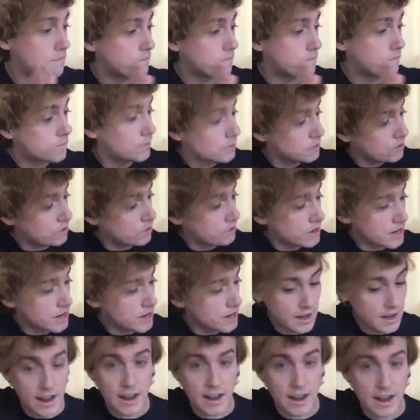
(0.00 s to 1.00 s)

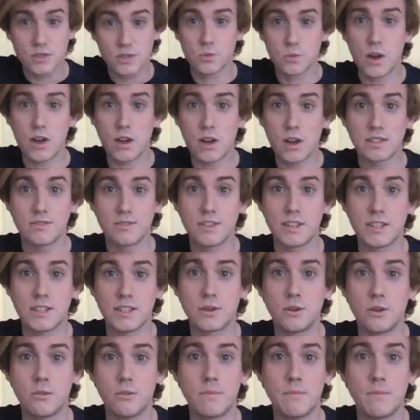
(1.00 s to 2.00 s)
screen as well as
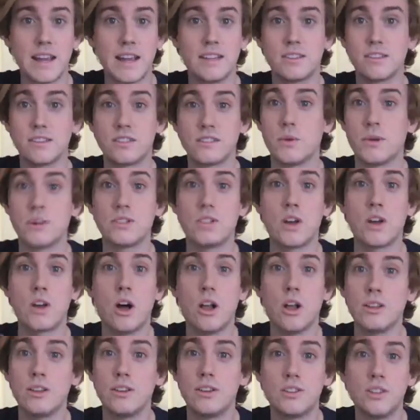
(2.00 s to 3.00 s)
physical based, so it's
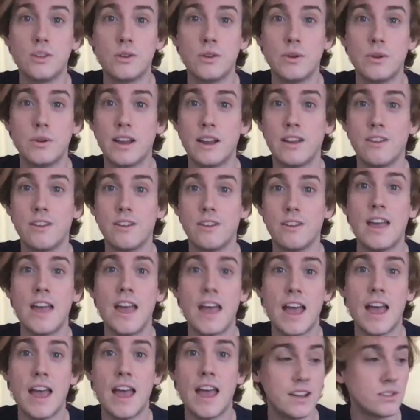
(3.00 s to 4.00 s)
all intuitive
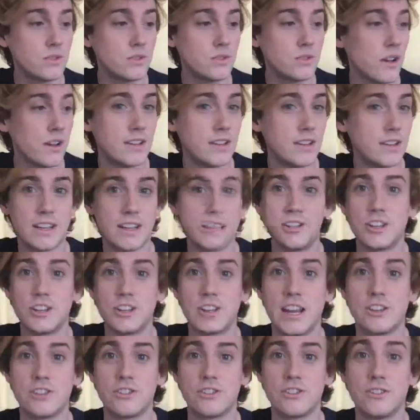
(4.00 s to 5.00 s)
as well as
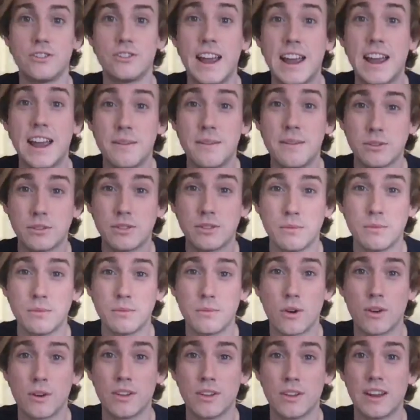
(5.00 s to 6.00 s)
educational and most
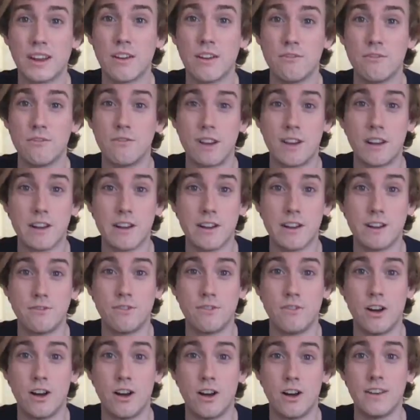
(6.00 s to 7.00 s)
importantly very
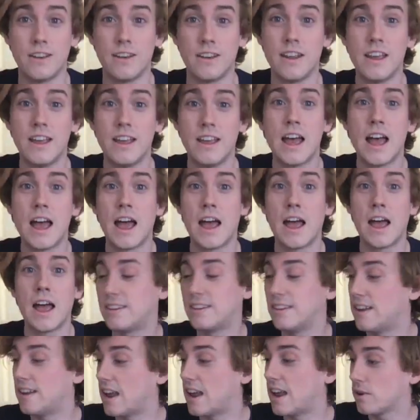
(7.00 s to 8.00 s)
fun.
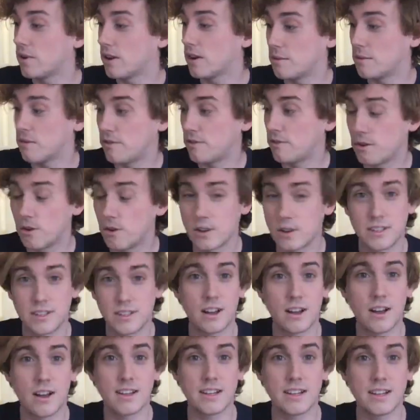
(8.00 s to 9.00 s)
Today we're going to be focusing
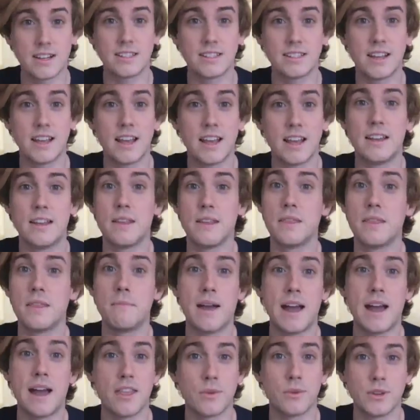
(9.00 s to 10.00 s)
on, as I said, the
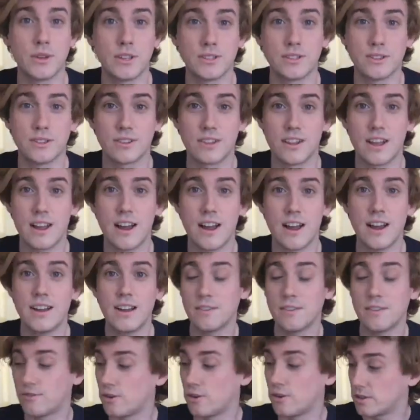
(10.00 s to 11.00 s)
Math Wizard
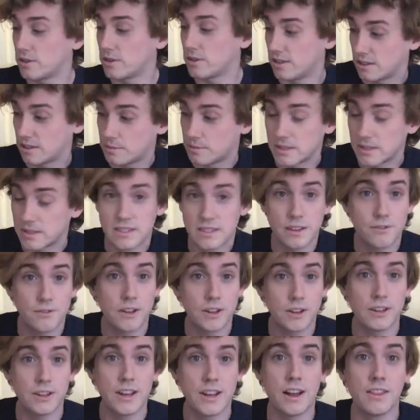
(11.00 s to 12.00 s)
line, focusing
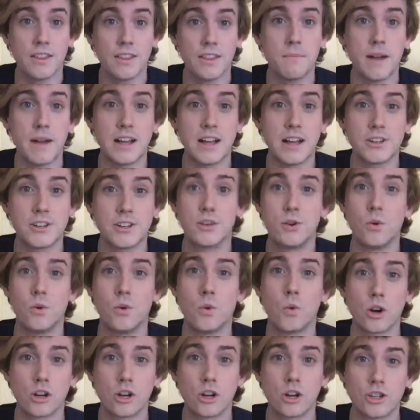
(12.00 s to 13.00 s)
specifically on the Magical
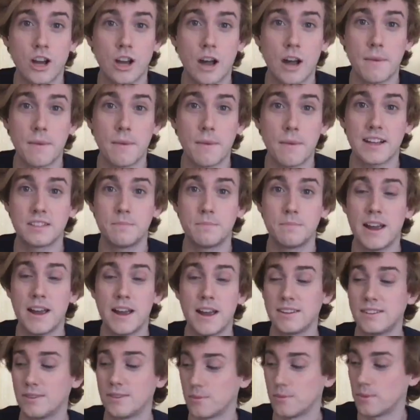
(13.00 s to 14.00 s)
Workshop
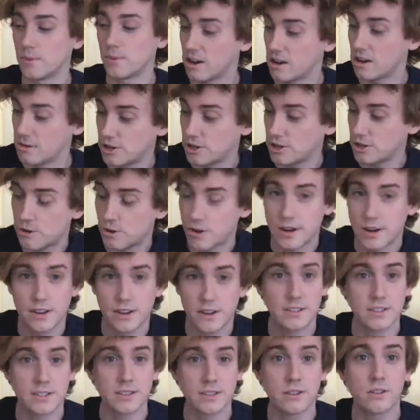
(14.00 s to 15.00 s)
aspect. We're going to be joining
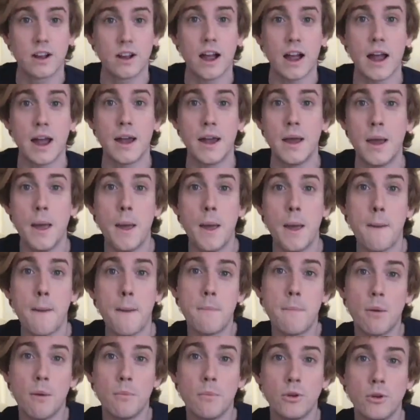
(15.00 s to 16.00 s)
this little guy
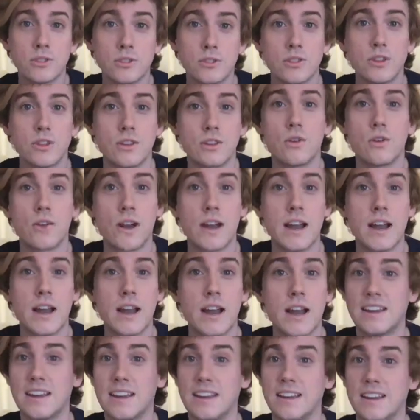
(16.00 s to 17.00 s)
Mumbles the
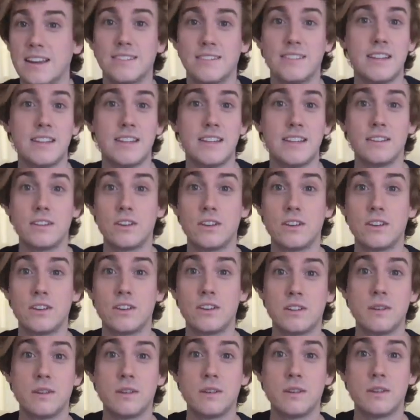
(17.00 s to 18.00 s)
Great as he goes
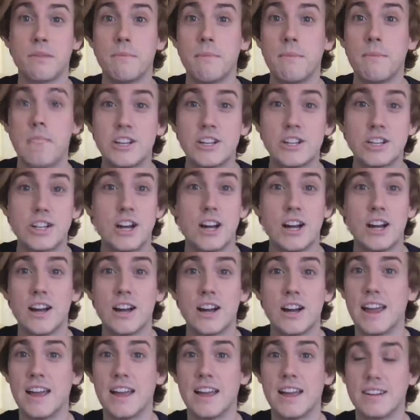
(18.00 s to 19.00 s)
to
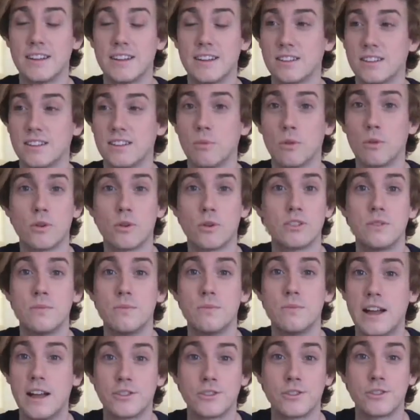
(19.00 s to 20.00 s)
Mathmagica and explores the
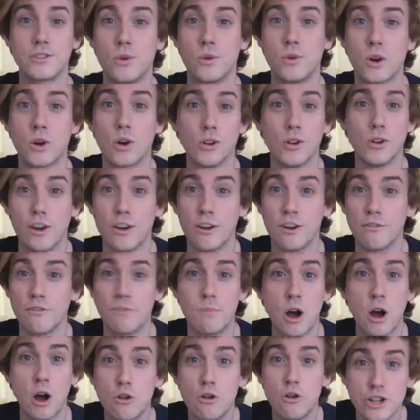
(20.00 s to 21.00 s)
magical world of
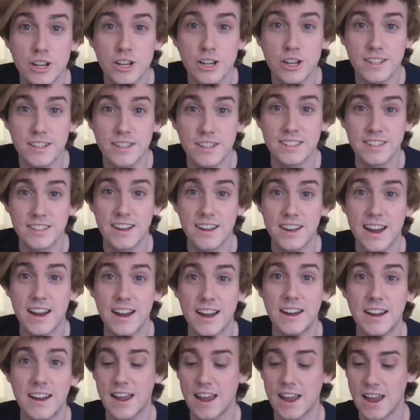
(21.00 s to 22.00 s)
potions
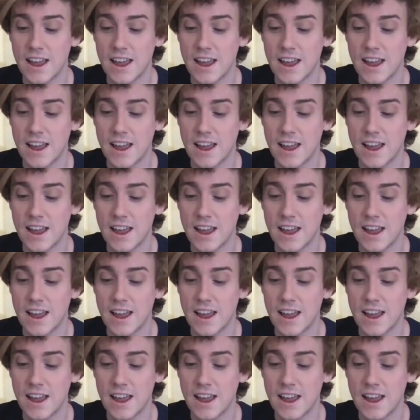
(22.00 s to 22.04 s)
today.